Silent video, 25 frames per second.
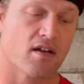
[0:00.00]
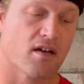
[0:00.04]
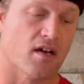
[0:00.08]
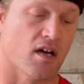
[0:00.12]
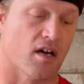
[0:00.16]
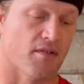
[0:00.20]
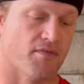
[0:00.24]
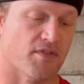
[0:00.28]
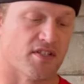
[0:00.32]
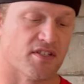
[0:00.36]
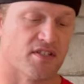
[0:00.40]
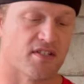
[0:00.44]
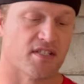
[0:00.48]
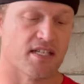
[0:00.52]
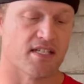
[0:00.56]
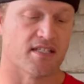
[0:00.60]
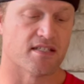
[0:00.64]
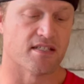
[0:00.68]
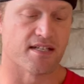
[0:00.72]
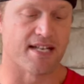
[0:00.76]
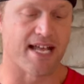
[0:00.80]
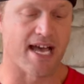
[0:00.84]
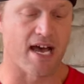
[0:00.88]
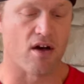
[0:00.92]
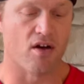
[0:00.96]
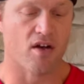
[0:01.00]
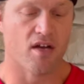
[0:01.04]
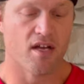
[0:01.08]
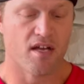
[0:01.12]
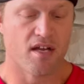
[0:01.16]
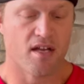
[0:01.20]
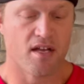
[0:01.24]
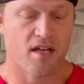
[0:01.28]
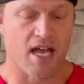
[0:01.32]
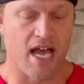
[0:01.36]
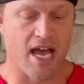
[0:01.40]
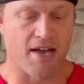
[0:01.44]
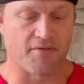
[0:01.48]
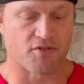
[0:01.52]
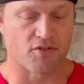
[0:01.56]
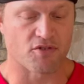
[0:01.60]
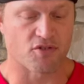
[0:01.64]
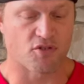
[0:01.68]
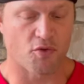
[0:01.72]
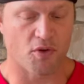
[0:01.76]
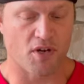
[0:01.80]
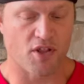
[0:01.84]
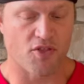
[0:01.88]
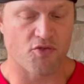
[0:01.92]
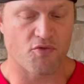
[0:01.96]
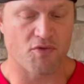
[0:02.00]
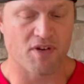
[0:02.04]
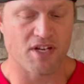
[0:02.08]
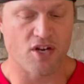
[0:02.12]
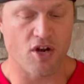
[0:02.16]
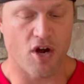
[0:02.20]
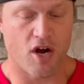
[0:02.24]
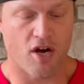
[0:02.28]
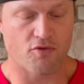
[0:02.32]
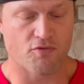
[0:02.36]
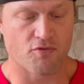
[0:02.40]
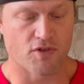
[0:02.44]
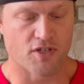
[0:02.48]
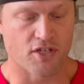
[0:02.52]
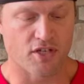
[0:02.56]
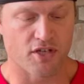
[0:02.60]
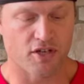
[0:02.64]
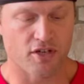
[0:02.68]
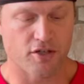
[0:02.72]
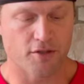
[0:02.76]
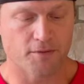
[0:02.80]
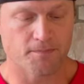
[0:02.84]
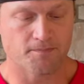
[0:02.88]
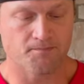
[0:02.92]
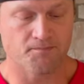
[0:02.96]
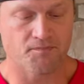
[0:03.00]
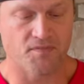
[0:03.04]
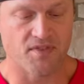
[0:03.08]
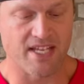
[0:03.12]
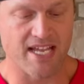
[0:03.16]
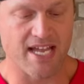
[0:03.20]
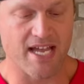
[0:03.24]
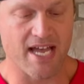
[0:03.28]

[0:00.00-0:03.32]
of the season. Now, after a 23-yard return